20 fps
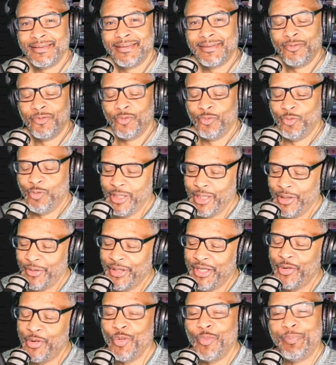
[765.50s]
Will
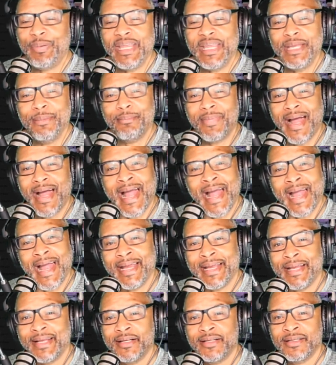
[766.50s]
you be
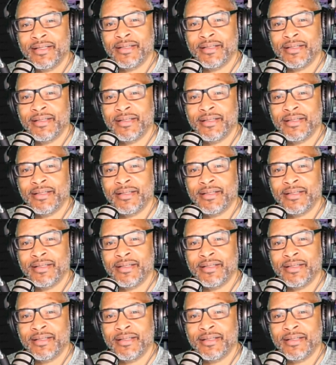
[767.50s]
mine?